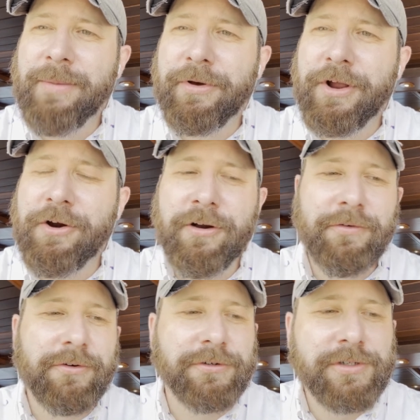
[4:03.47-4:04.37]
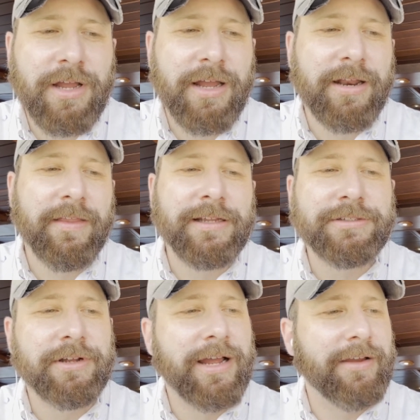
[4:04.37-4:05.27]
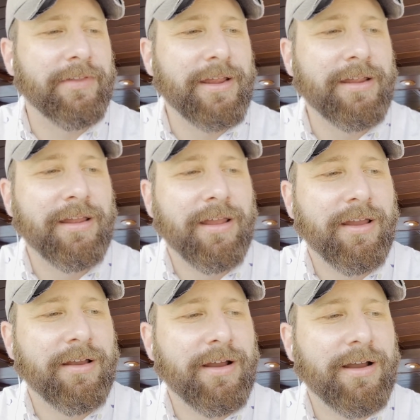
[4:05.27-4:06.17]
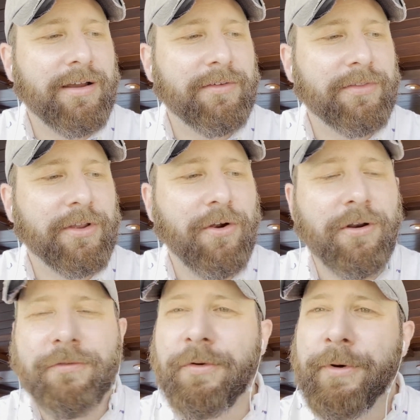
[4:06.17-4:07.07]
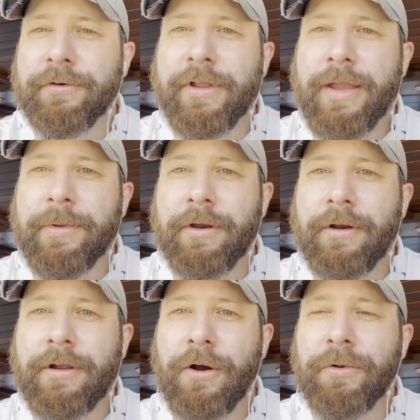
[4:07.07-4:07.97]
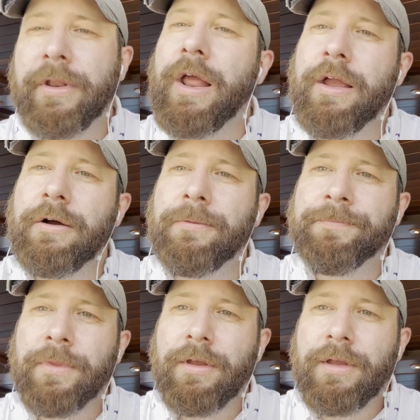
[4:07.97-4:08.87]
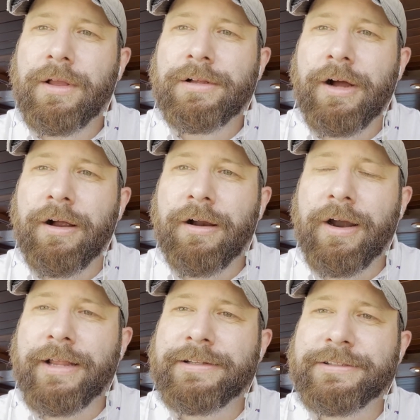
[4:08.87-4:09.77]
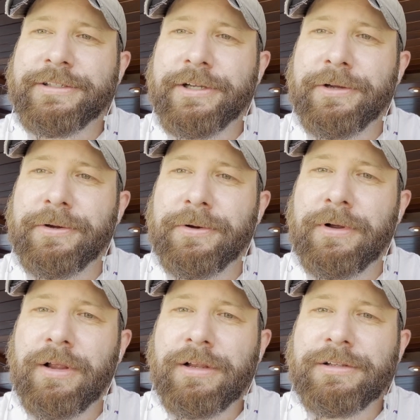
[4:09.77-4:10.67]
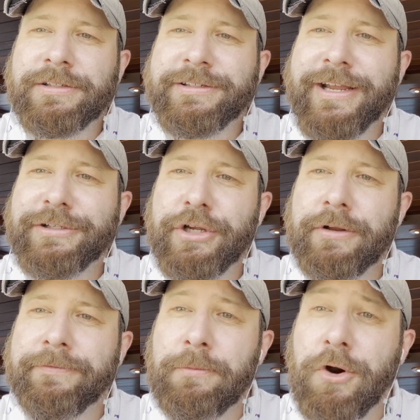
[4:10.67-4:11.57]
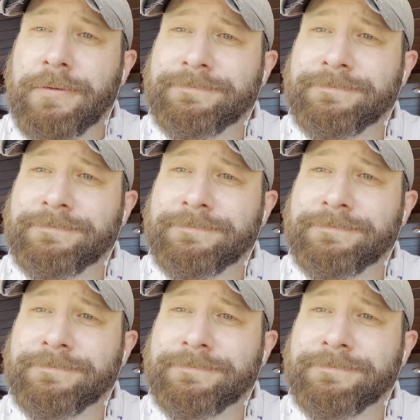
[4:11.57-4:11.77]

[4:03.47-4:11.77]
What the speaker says: on a Carnival Cruise Line and they still have the Carnival Birthday Beer Golden Ale. All right, so stay tuned for more.